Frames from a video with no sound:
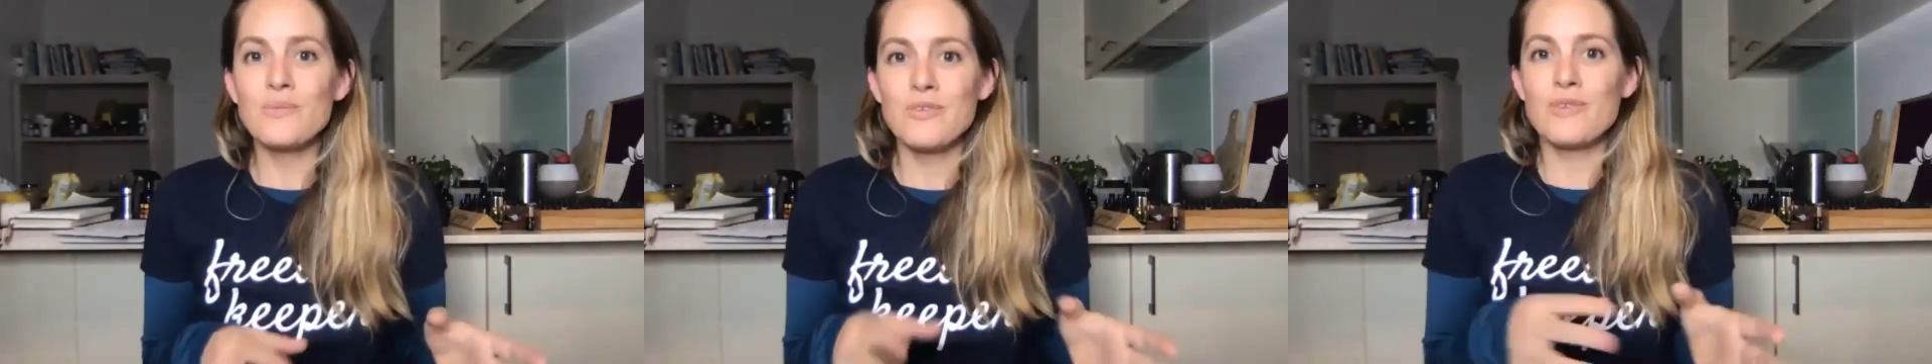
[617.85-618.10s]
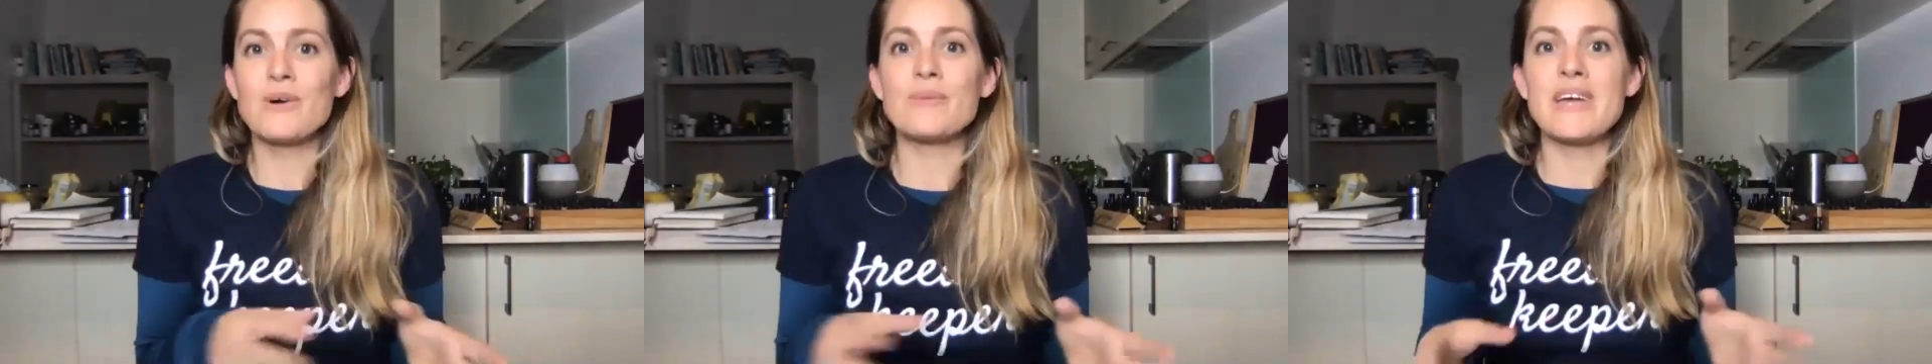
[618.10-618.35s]

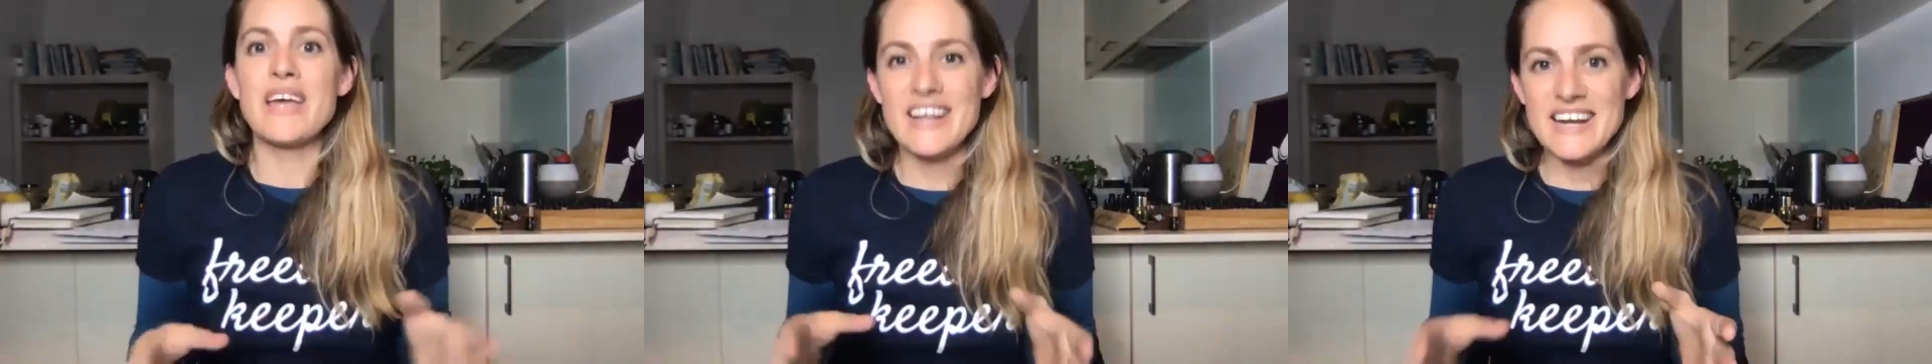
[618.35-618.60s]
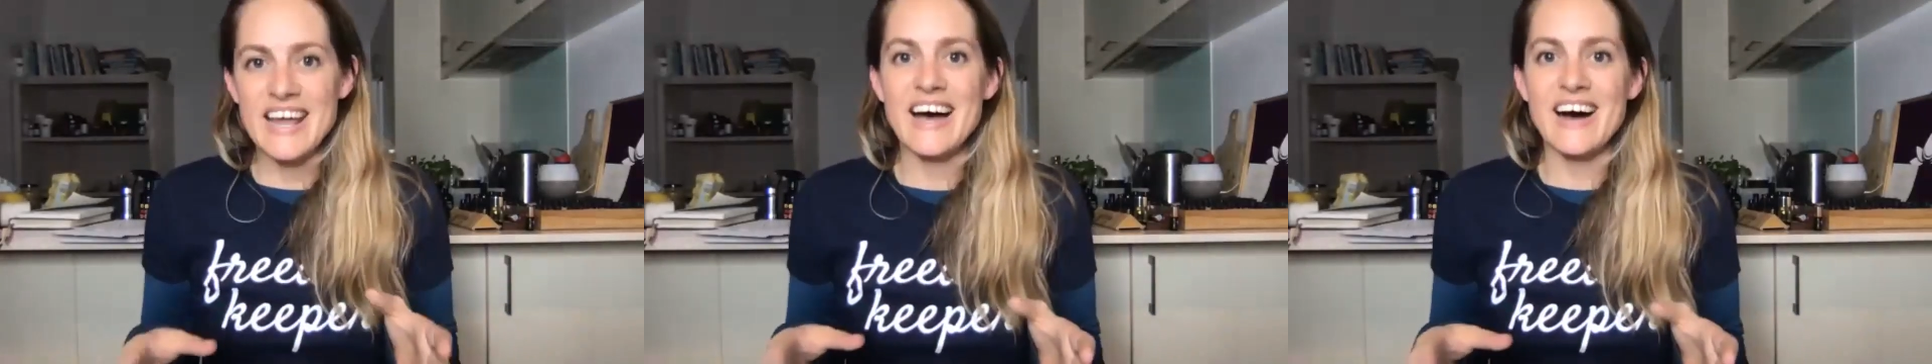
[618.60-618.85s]
where we are
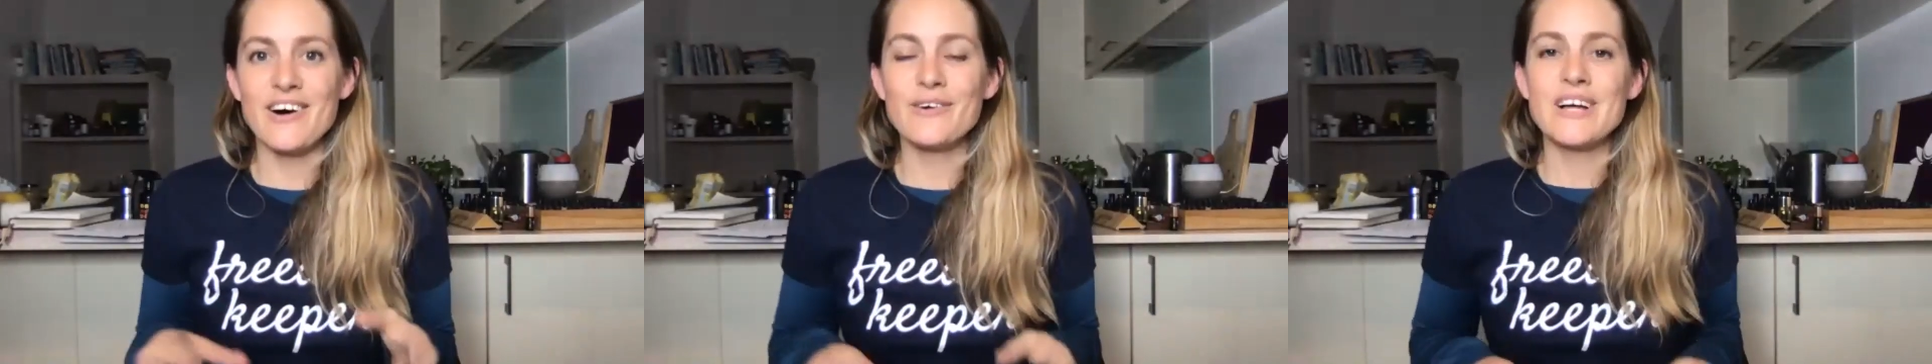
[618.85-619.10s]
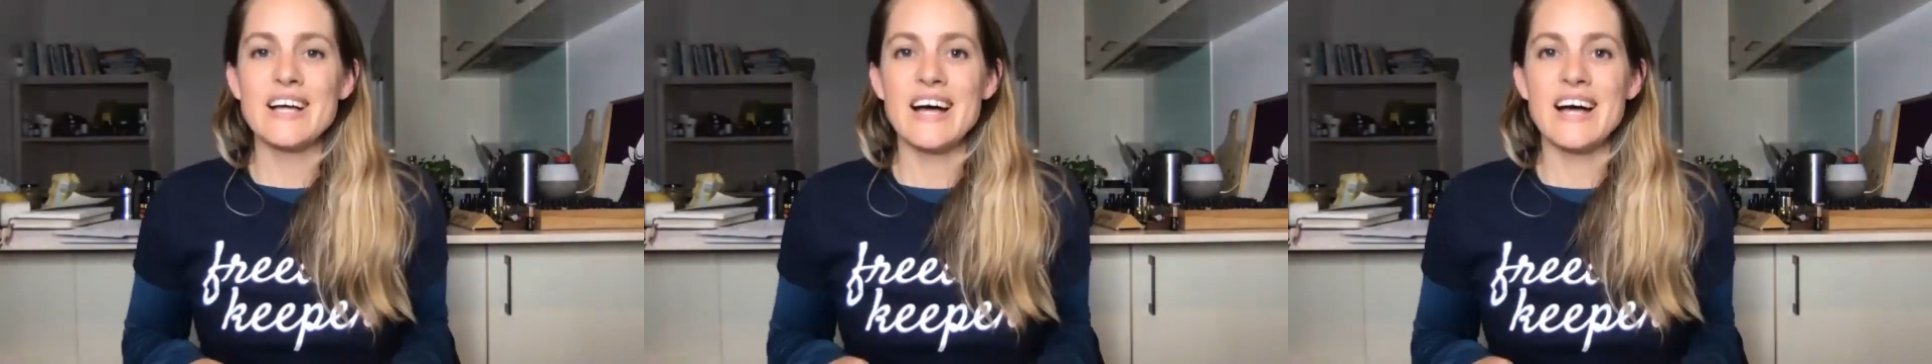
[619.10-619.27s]
now.